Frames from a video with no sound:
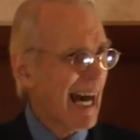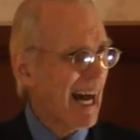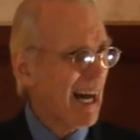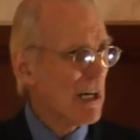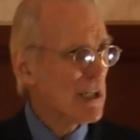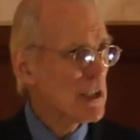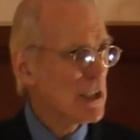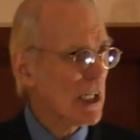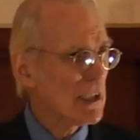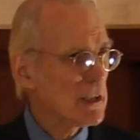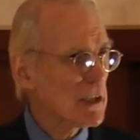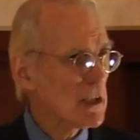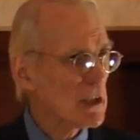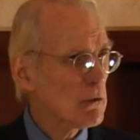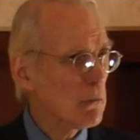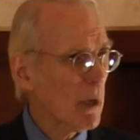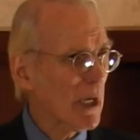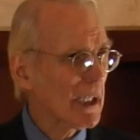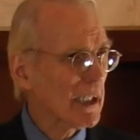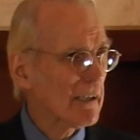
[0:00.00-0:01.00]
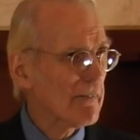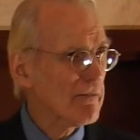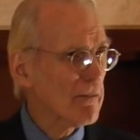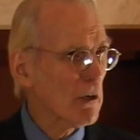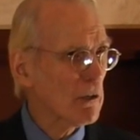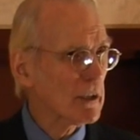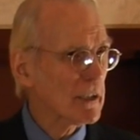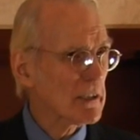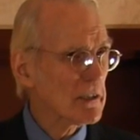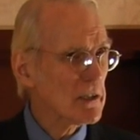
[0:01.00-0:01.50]
Our judges wanted to
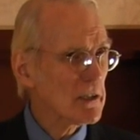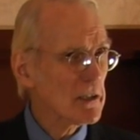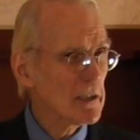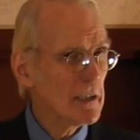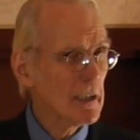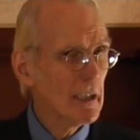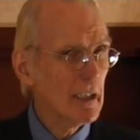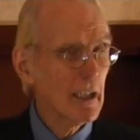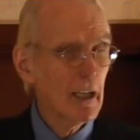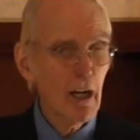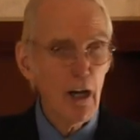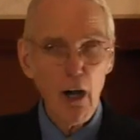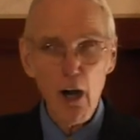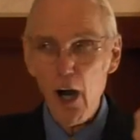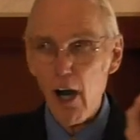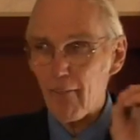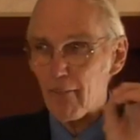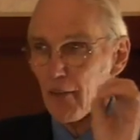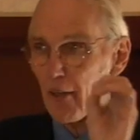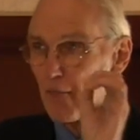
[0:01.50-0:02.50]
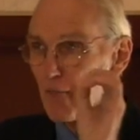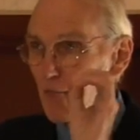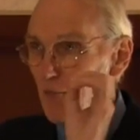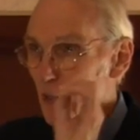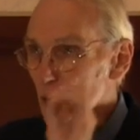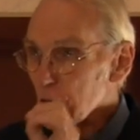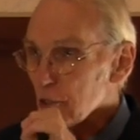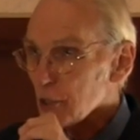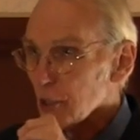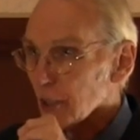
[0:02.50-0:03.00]
focus on the
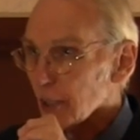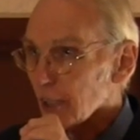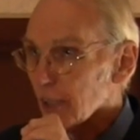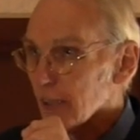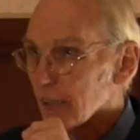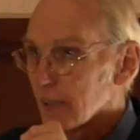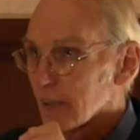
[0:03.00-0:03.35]
future